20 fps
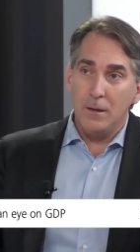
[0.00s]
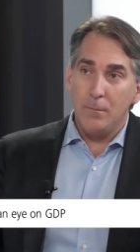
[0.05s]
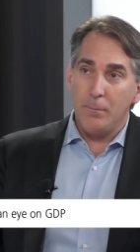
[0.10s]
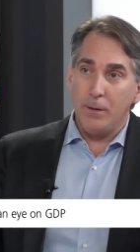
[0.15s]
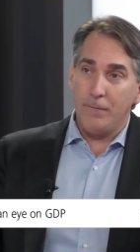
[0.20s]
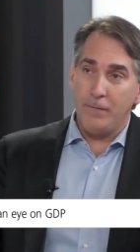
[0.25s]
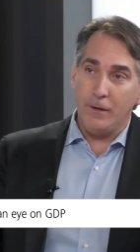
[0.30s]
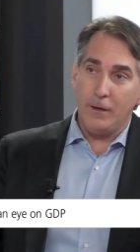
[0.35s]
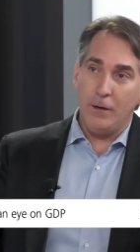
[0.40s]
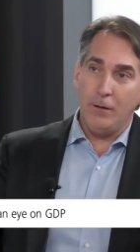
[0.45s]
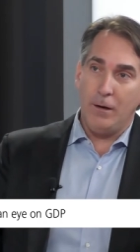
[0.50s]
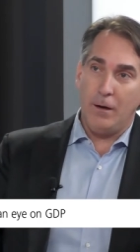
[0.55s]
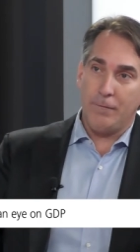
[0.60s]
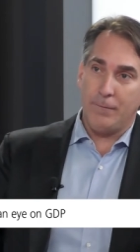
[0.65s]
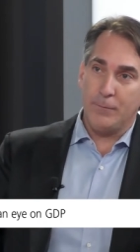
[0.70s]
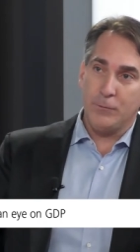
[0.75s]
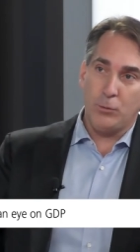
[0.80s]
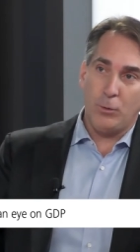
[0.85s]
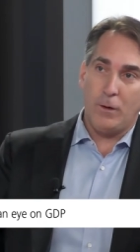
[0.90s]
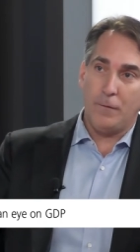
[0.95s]
But if you go up
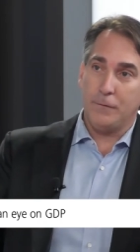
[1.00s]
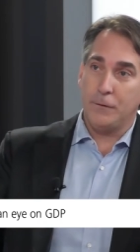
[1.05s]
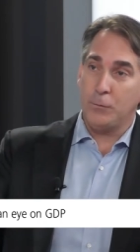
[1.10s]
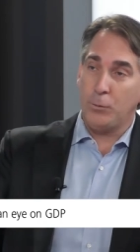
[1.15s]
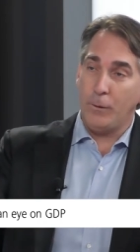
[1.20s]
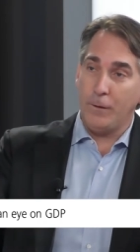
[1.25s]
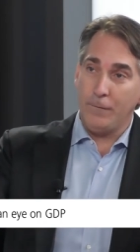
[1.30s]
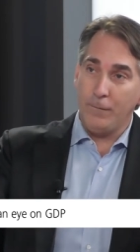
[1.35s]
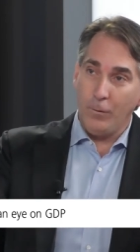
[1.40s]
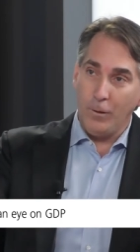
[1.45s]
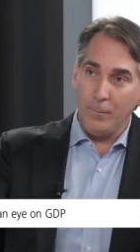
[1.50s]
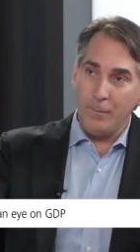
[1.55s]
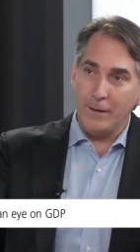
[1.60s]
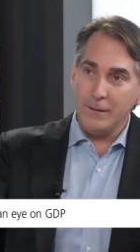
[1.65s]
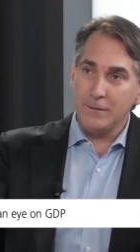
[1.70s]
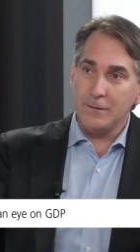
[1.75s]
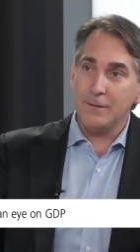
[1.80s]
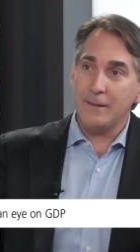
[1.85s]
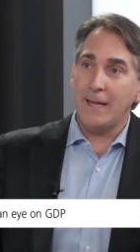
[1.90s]
from 12 to 24 months,